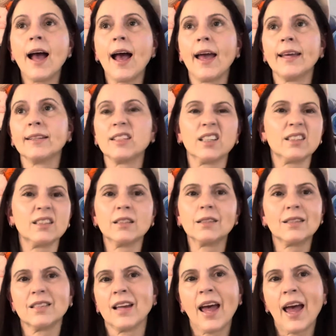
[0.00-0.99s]
It doesn't
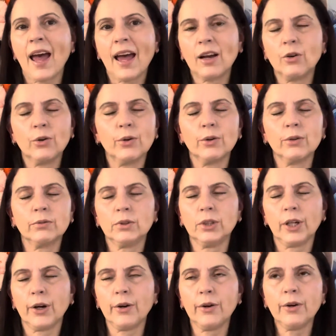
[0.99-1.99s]
snag, or
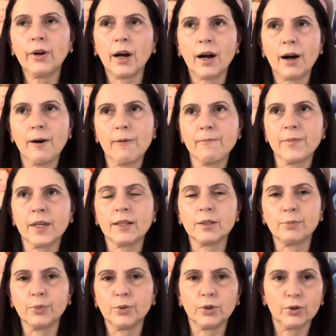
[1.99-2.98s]

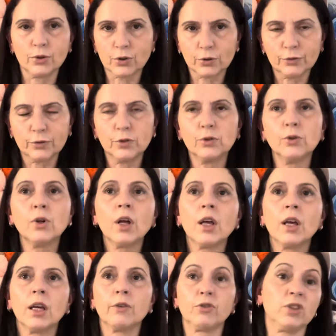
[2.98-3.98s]
it's beautiful.
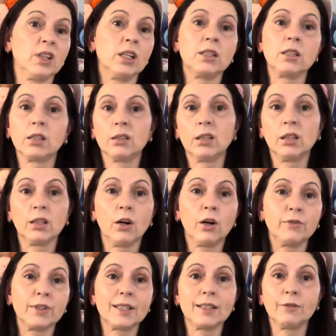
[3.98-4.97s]
If you need to
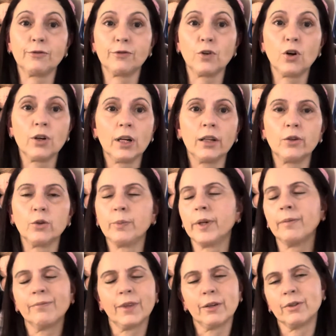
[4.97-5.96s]
obviously frog it a little
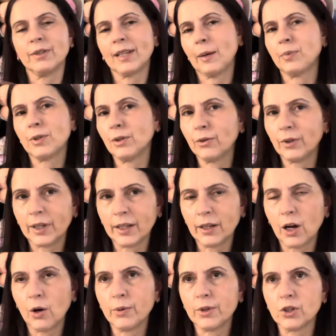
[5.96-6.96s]
bit, there is absolutely
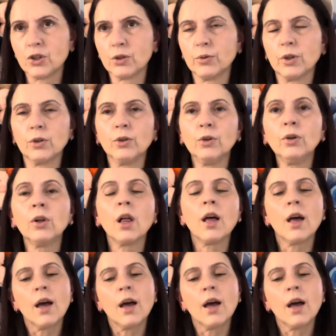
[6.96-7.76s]
no issue at all.